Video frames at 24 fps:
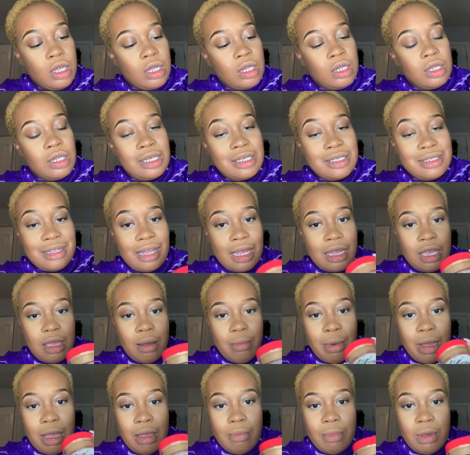Looks like it
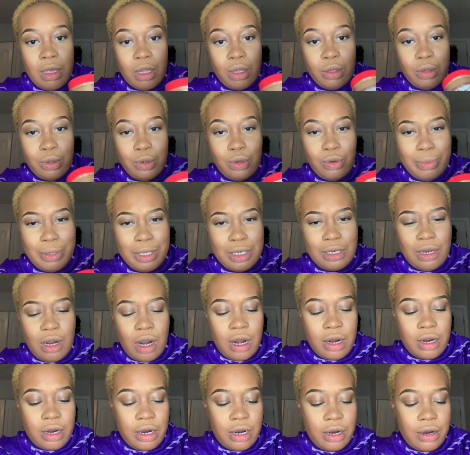might be a little bit
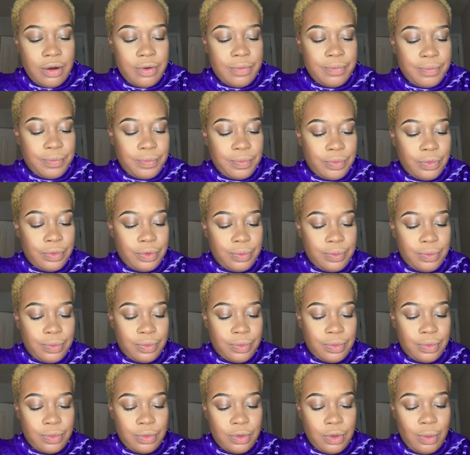darker.
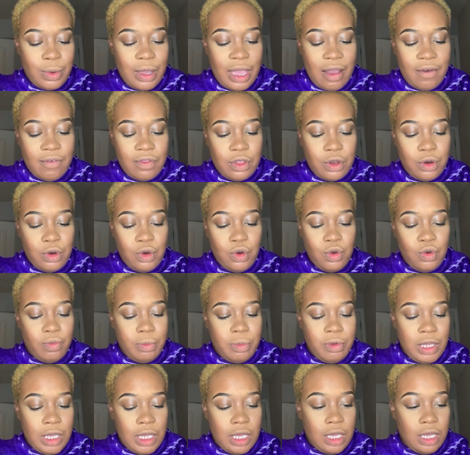We have the
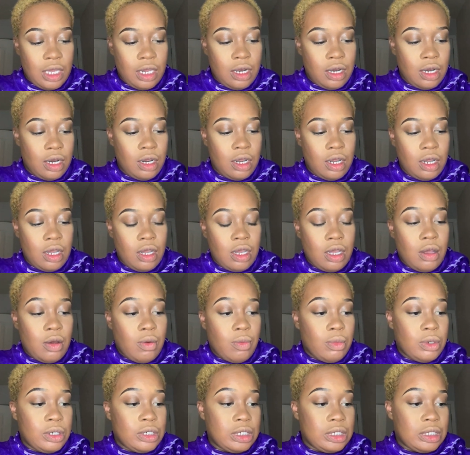Nubian,
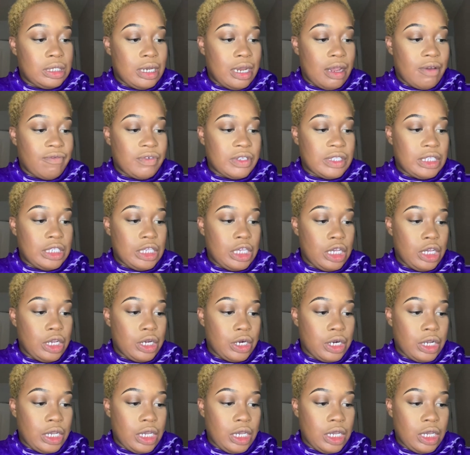which is
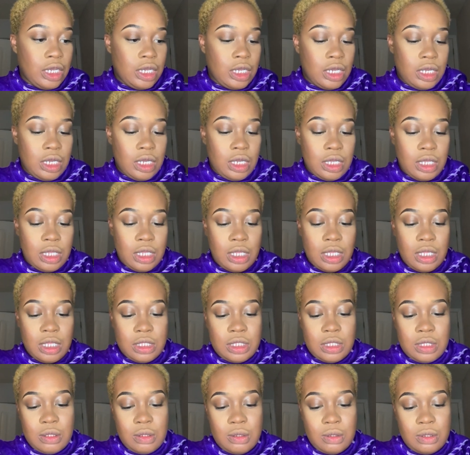Nefertiti.
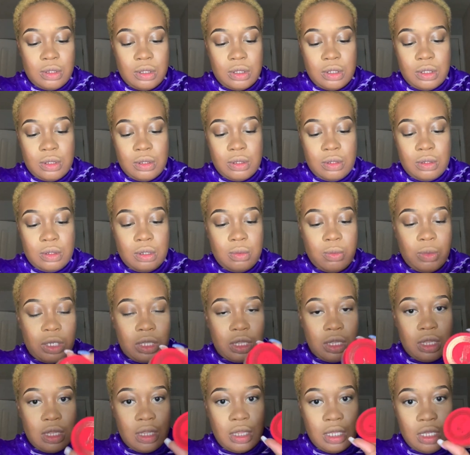What
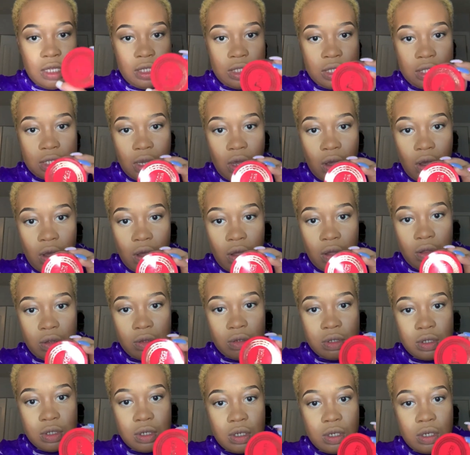it's called.